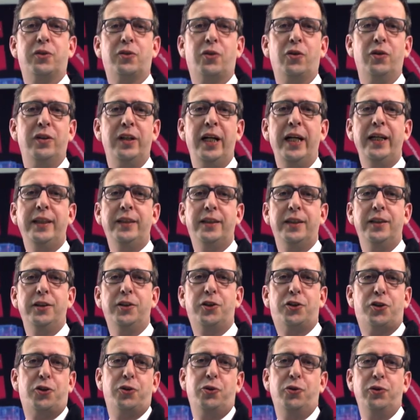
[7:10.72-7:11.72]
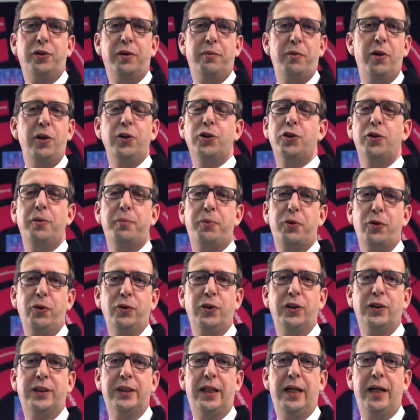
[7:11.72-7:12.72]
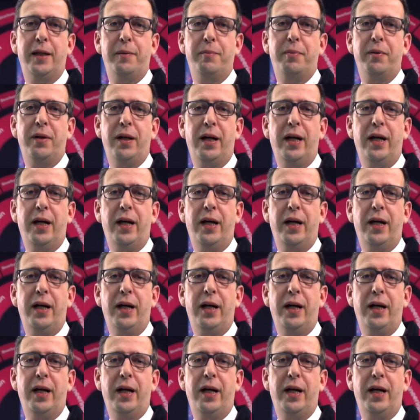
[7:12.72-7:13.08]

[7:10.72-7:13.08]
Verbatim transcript: connected through the virtual prototype